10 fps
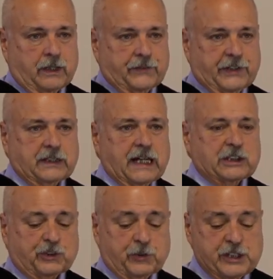They're
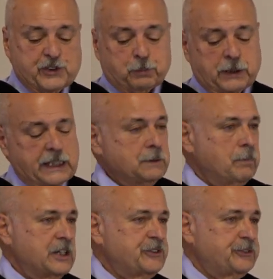like trees planted
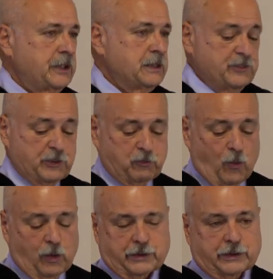by streams of
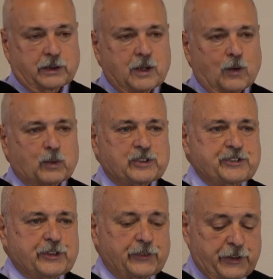water, which
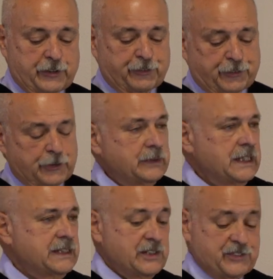yield their fruit
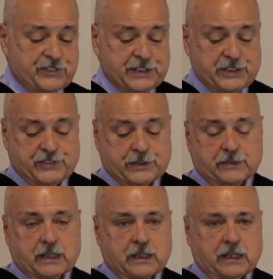in its season,
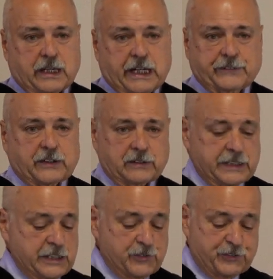and their
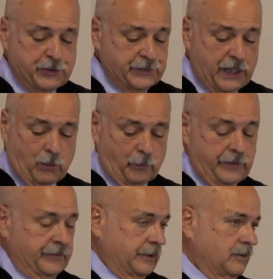leaves do not
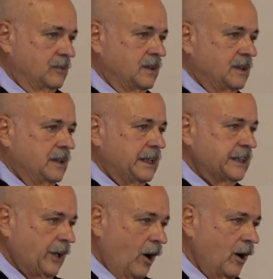wither.
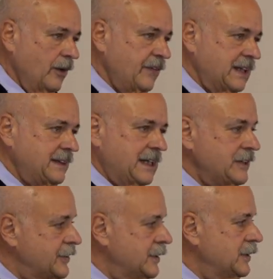In all that
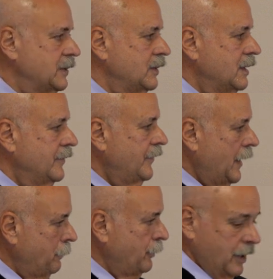they do,
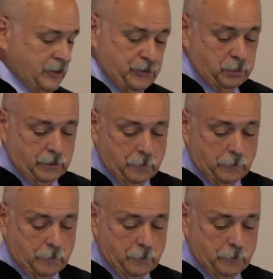they prosper.